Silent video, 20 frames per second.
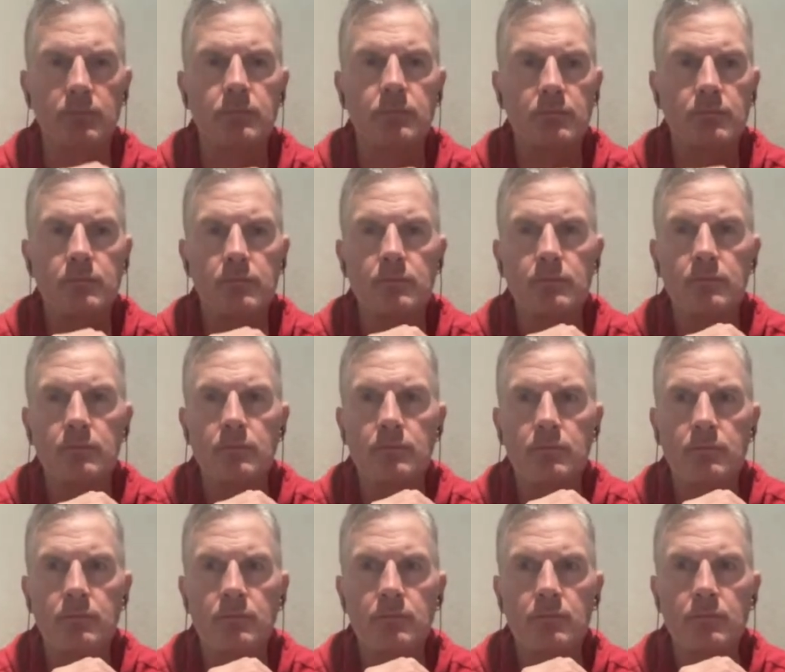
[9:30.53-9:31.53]

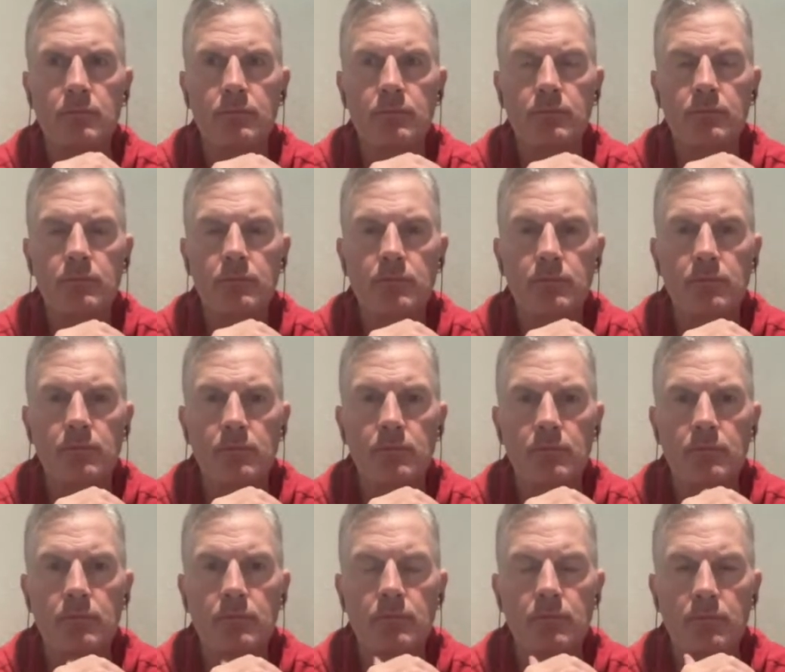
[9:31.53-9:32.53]

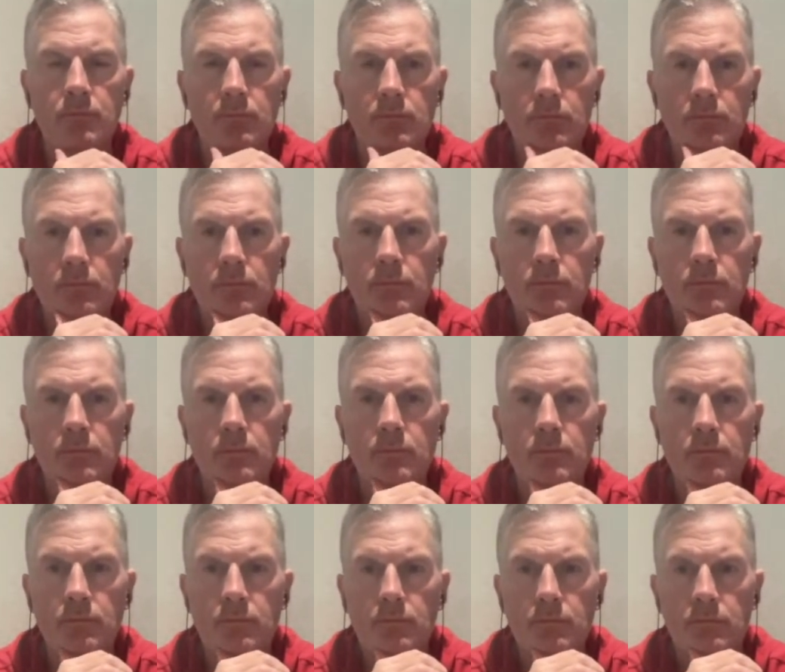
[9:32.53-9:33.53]

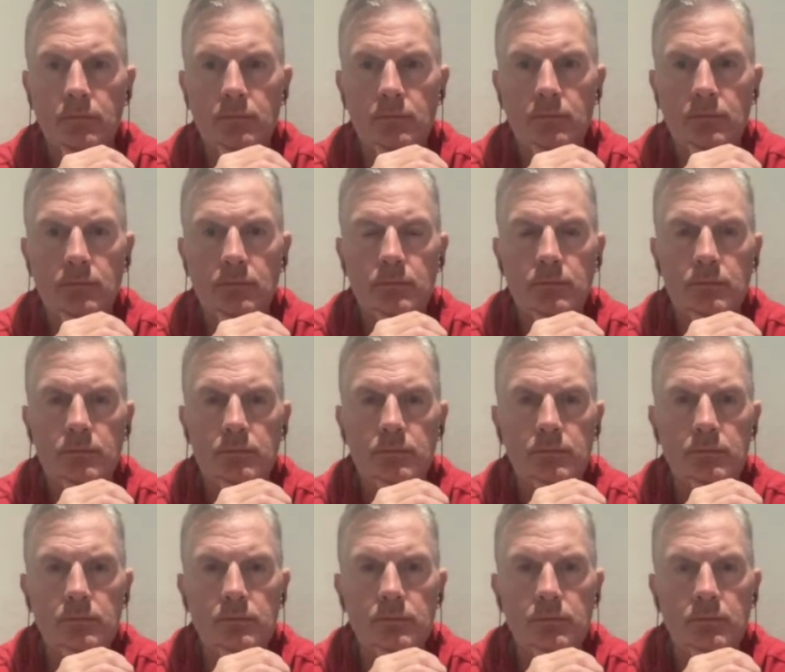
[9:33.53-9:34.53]

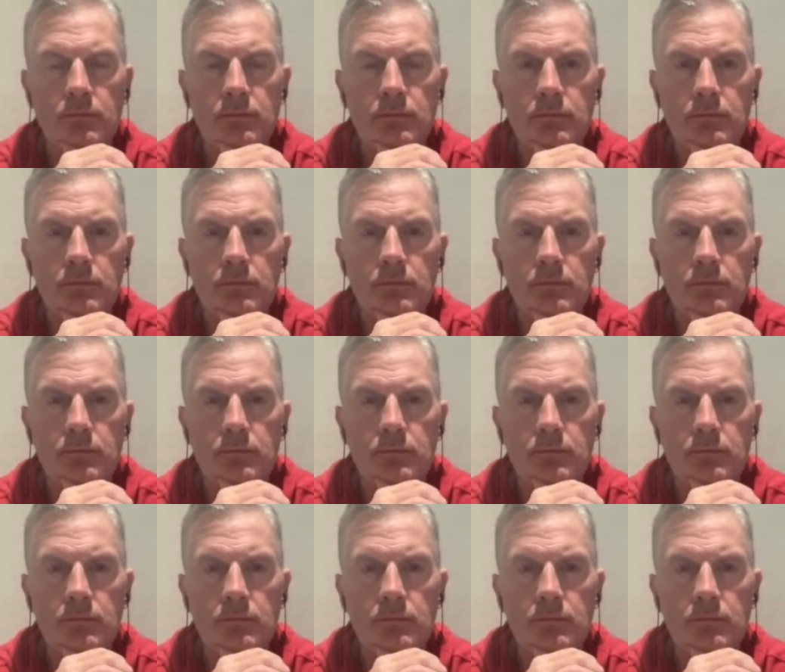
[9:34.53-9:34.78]
No words are spoken by the person on screen.